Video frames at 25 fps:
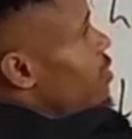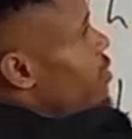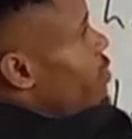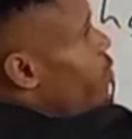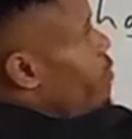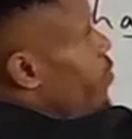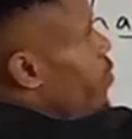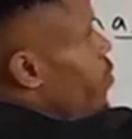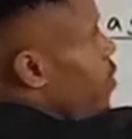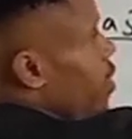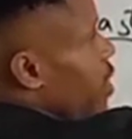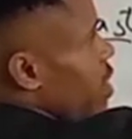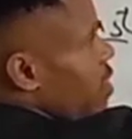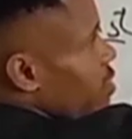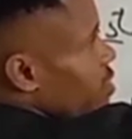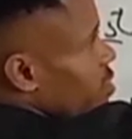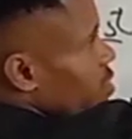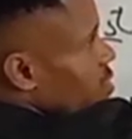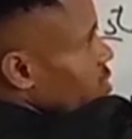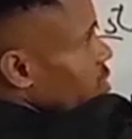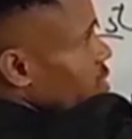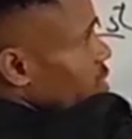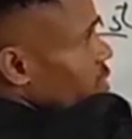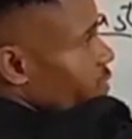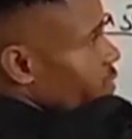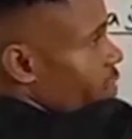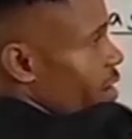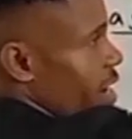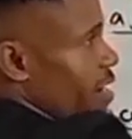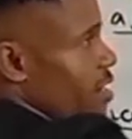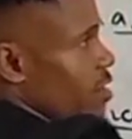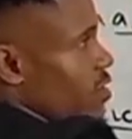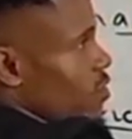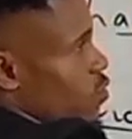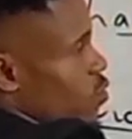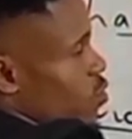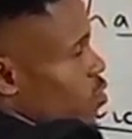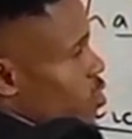let's
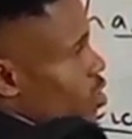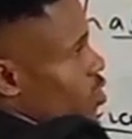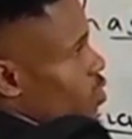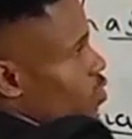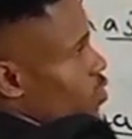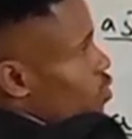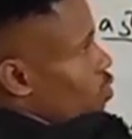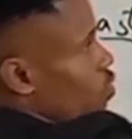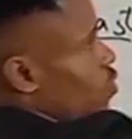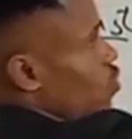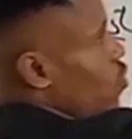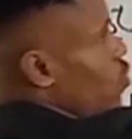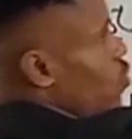divide this word into